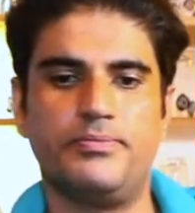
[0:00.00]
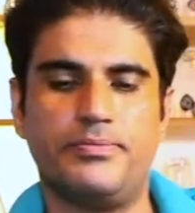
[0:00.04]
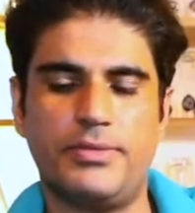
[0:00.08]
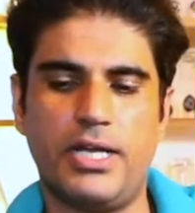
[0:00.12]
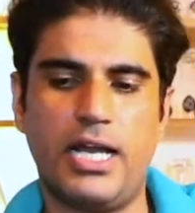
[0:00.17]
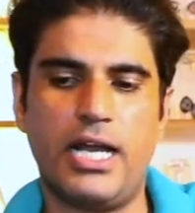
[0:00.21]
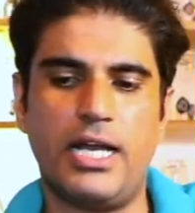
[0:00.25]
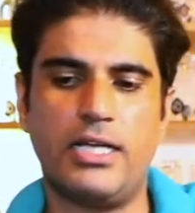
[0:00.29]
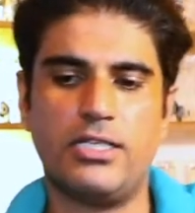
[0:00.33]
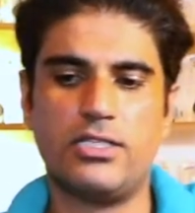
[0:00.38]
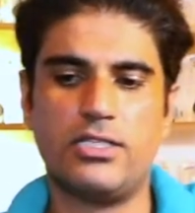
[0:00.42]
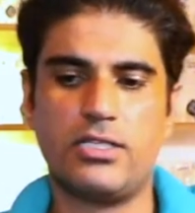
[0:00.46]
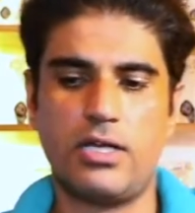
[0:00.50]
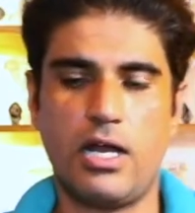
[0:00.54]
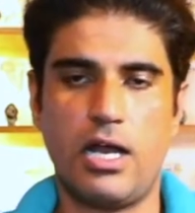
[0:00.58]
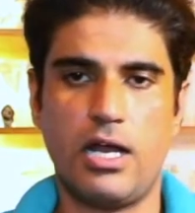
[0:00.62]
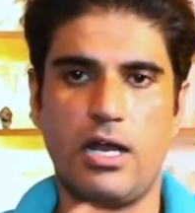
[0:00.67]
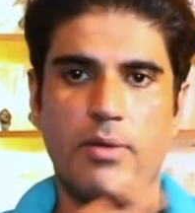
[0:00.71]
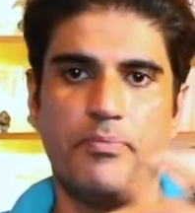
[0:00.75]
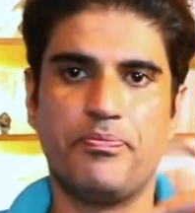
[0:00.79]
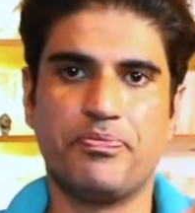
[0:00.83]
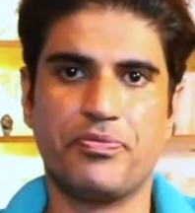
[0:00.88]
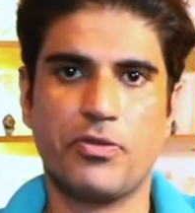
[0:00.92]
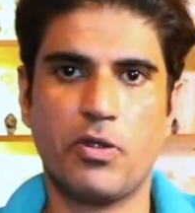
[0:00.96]
And
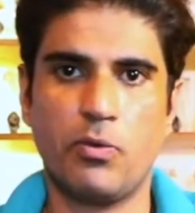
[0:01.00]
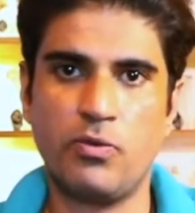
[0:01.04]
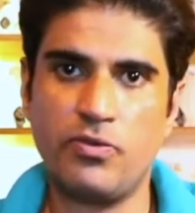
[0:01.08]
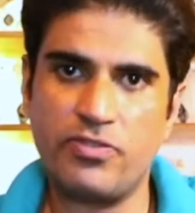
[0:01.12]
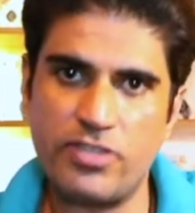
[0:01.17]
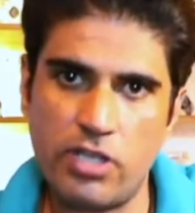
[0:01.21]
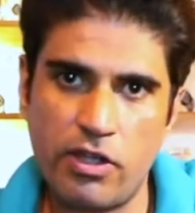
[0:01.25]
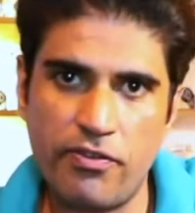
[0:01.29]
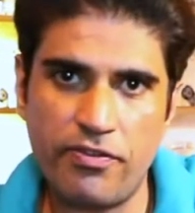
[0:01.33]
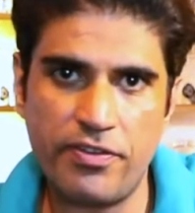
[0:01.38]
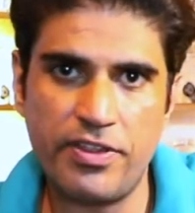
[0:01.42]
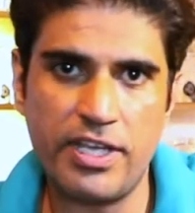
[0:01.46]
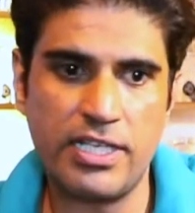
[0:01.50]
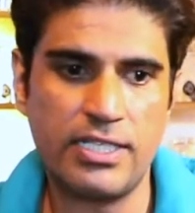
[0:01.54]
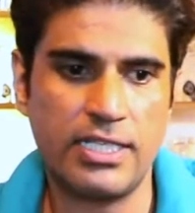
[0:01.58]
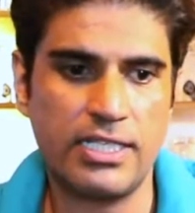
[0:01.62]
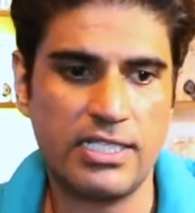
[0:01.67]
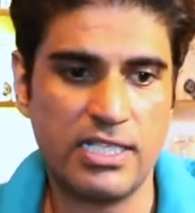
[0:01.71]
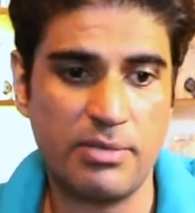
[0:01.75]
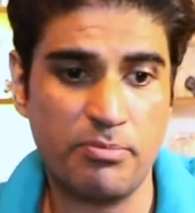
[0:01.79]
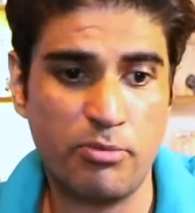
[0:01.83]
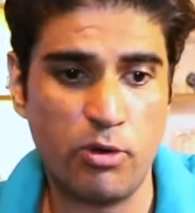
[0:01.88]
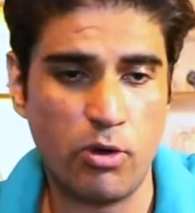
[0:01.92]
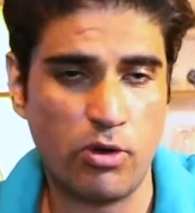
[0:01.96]
so for this, it's
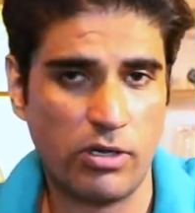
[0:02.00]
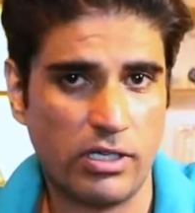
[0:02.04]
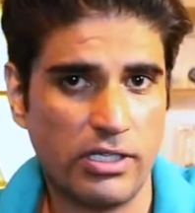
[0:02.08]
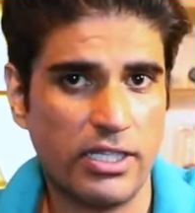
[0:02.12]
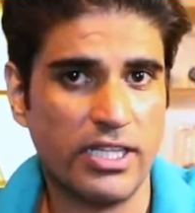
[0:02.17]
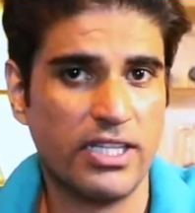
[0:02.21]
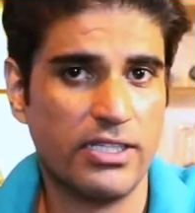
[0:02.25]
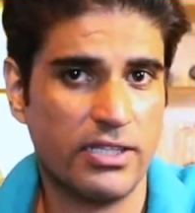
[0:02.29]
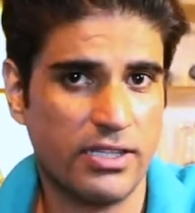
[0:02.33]
important.